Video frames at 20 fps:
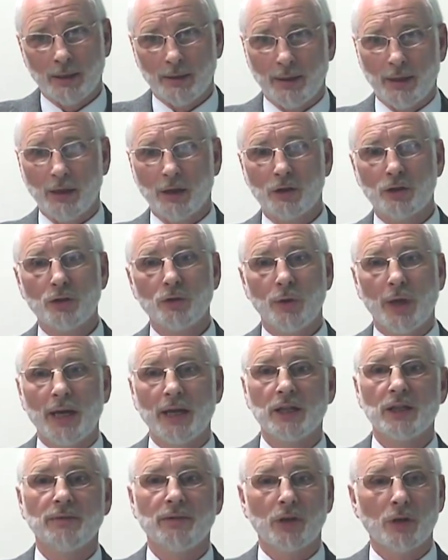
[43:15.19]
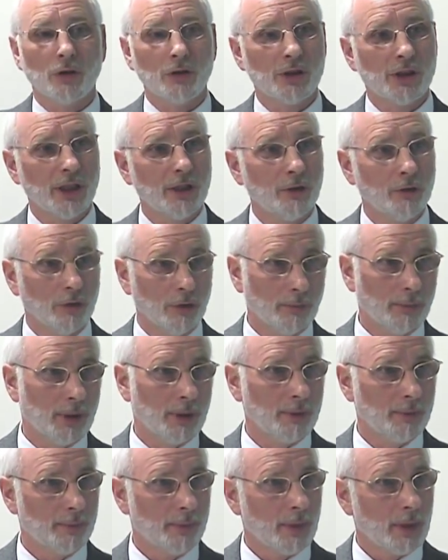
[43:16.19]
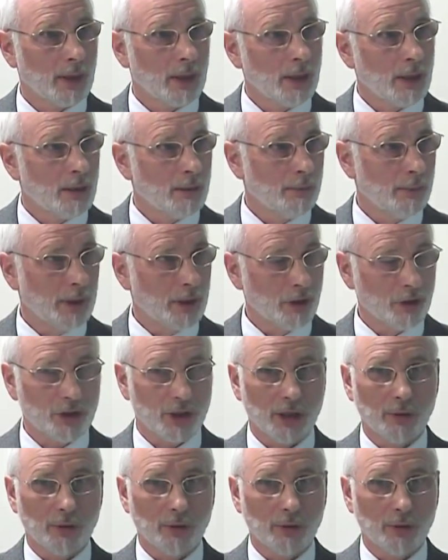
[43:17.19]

there are two ends of a continuum, because